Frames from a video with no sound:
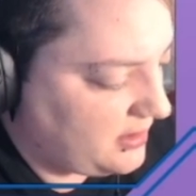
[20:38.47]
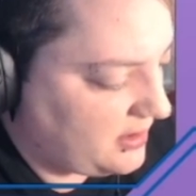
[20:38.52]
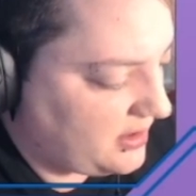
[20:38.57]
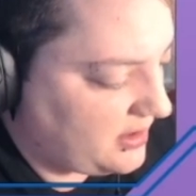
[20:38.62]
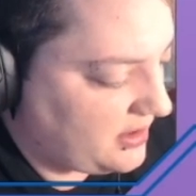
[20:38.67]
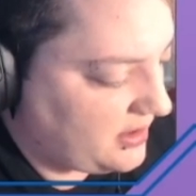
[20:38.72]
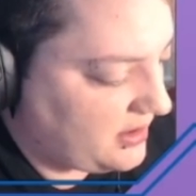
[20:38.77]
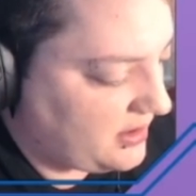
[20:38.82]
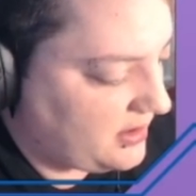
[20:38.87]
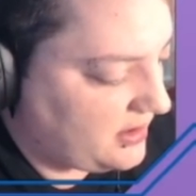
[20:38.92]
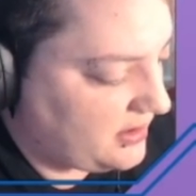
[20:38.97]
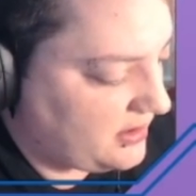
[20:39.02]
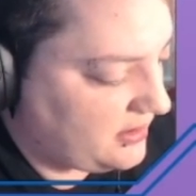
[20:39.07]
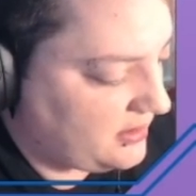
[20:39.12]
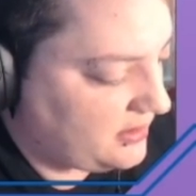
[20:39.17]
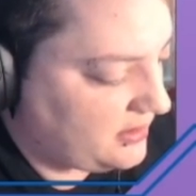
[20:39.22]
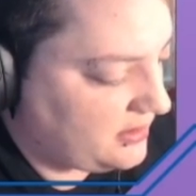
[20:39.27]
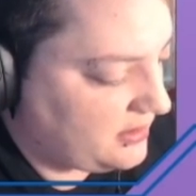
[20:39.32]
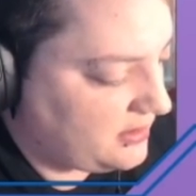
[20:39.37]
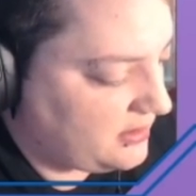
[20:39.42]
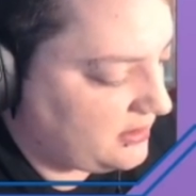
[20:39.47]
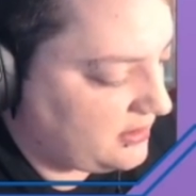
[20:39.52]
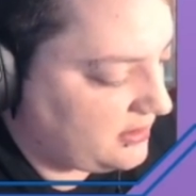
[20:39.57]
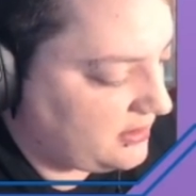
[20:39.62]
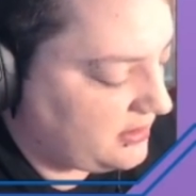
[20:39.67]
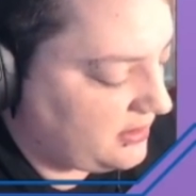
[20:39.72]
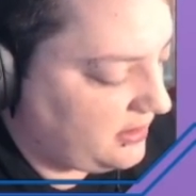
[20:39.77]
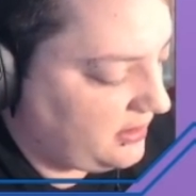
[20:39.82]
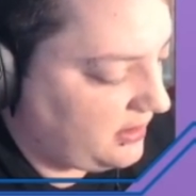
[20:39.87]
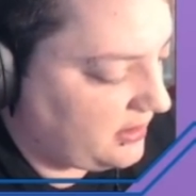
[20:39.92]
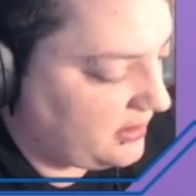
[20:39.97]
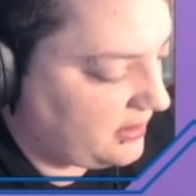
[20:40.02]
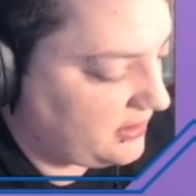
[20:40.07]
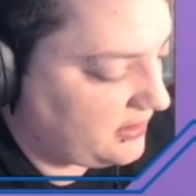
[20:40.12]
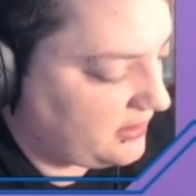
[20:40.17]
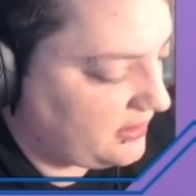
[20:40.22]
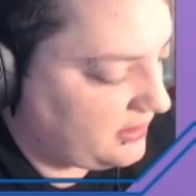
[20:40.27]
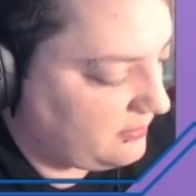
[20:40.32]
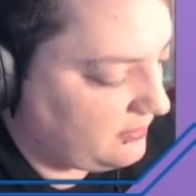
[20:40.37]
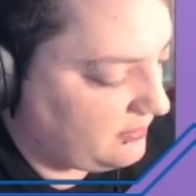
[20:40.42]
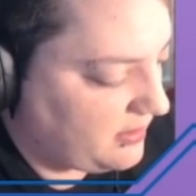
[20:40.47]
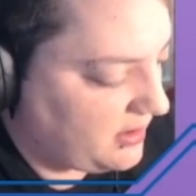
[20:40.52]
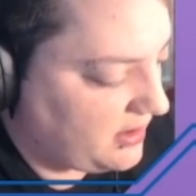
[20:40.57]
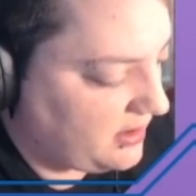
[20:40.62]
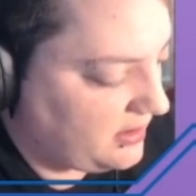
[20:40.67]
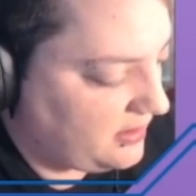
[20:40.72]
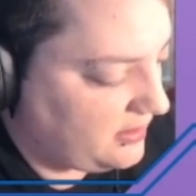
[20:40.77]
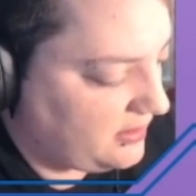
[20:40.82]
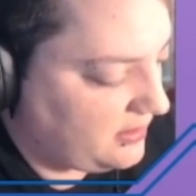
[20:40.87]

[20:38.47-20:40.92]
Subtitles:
add, git commit,